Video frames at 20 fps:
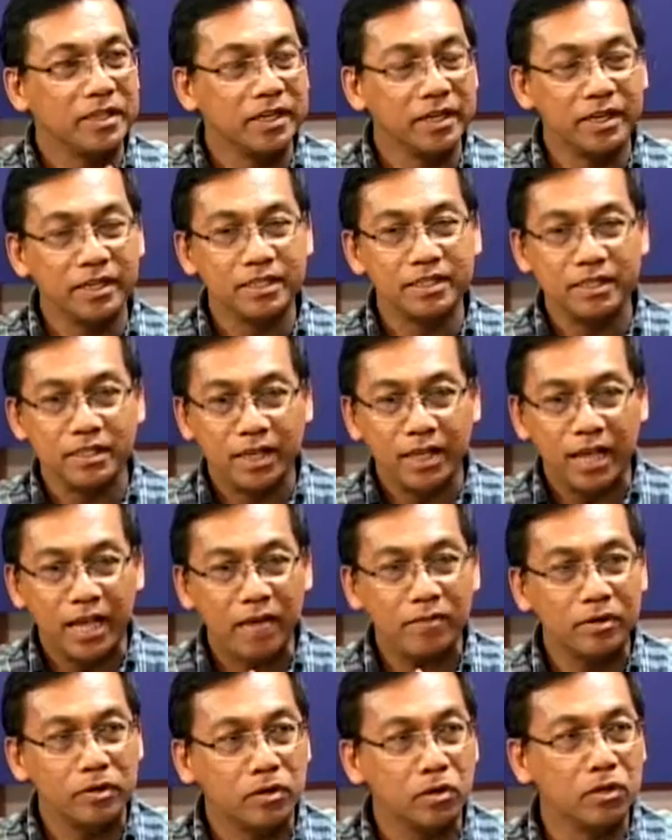thing is
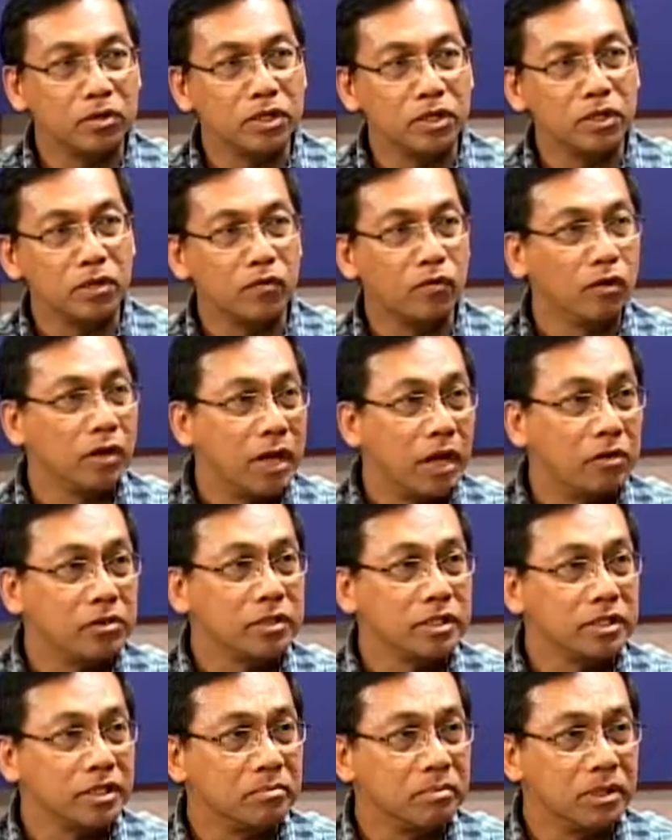have an audit of all
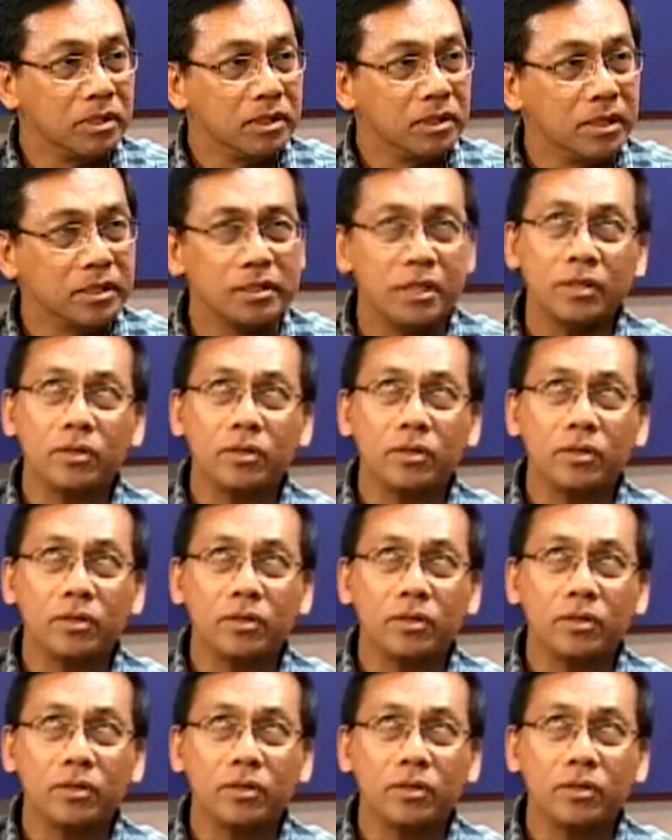houses and buildings,